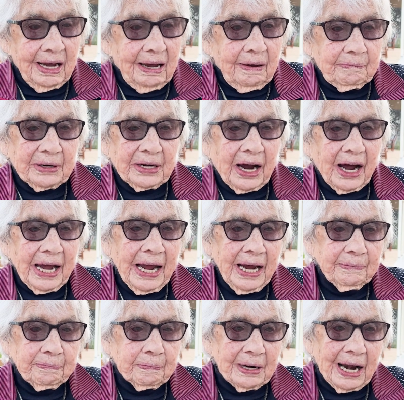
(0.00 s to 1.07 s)
But I
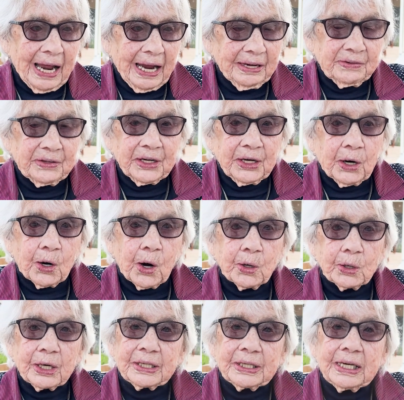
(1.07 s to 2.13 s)
had played the
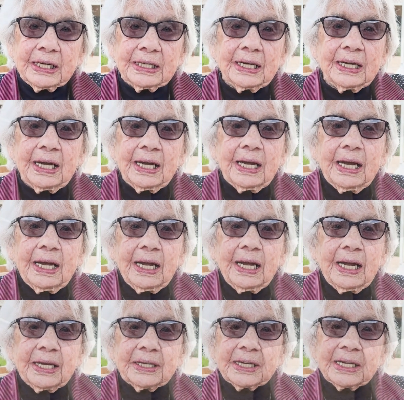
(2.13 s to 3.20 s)
organ
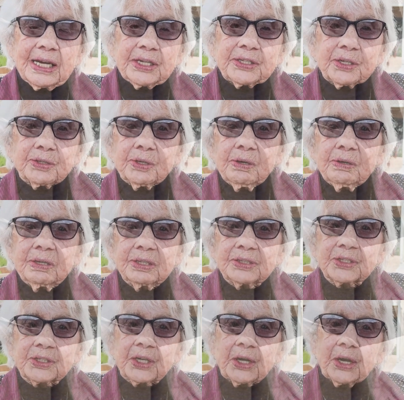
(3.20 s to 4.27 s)
in a little
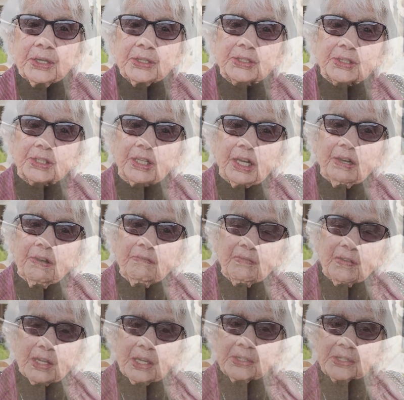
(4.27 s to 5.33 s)
church in
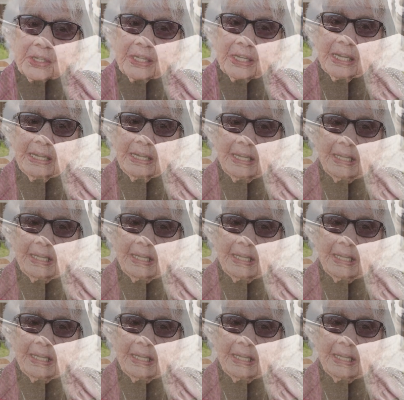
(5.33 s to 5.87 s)
Fullerton,